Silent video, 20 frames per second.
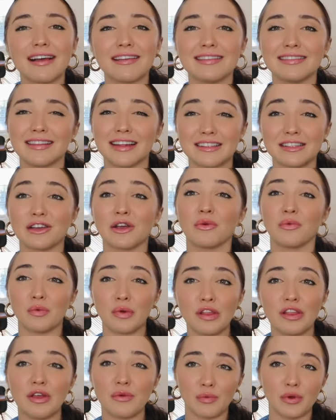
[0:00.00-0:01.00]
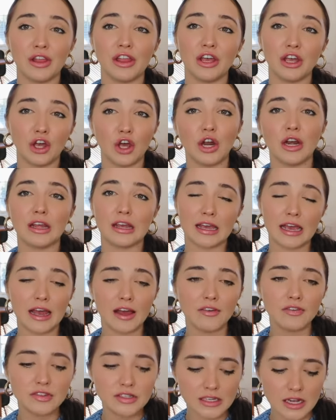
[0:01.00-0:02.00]
I think that's like a really, really good
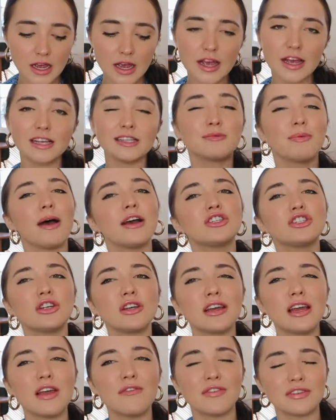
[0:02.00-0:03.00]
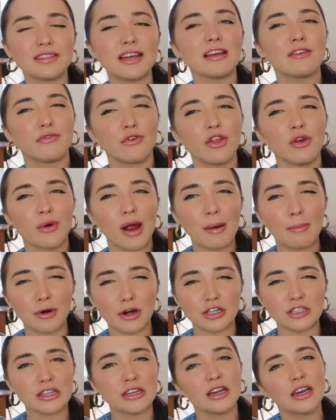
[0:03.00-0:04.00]
gift, especially if it's like for the right
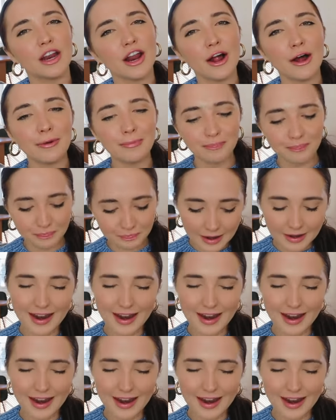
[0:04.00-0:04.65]
person, you know?